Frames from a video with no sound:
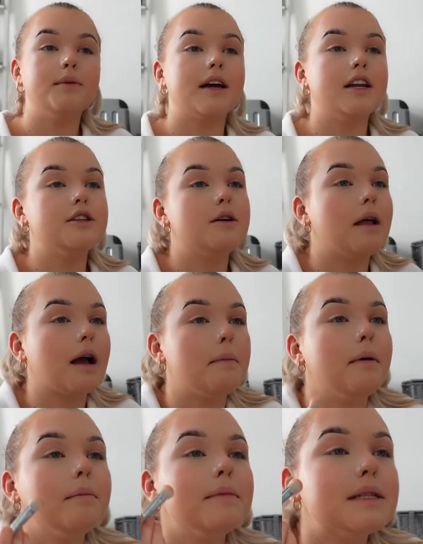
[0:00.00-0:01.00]
We're gonna do like a
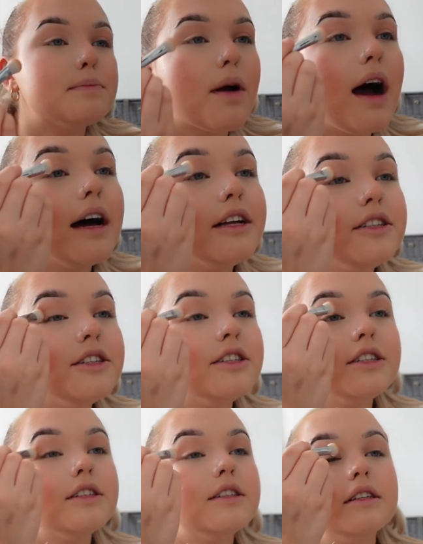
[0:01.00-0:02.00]
bottomless
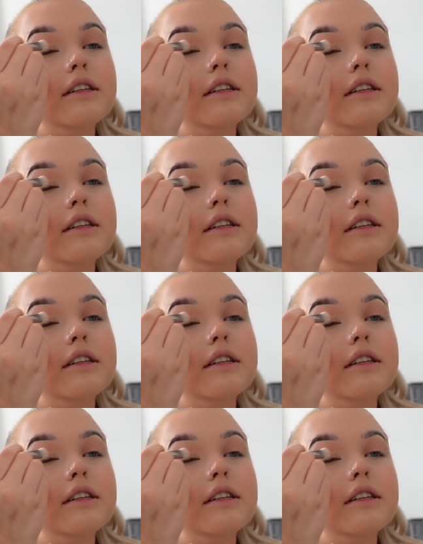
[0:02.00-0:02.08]
brunch,